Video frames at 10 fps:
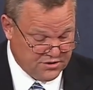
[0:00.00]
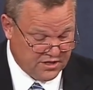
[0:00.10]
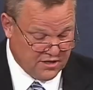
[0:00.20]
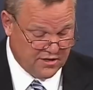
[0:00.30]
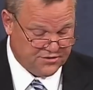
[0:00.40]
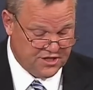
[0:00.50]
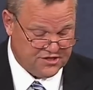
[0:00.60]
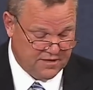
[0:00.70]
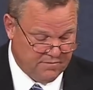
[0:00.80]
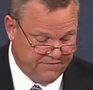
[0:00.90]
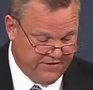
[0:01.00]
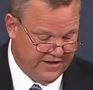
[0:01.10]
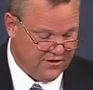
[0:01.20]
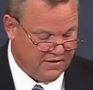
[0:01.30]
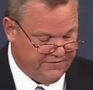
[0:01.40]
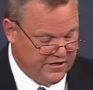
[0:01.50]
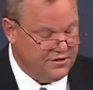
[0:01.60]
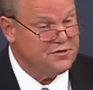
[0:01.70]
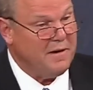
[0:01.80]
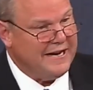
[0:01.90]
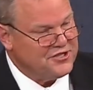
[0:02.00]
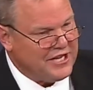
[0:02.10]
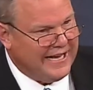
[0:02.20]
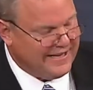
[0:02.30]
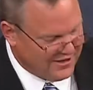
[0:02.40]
of the current system defend their views by citing